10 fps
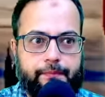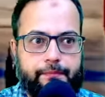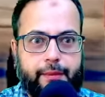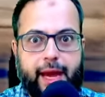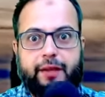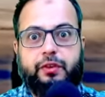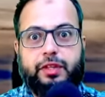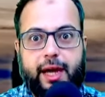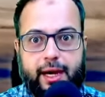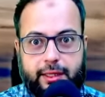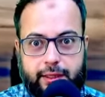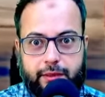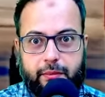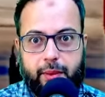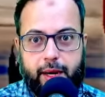advertise
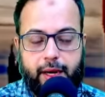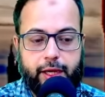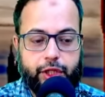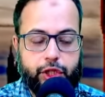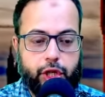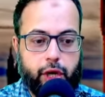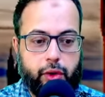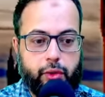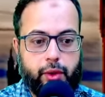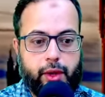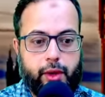my show,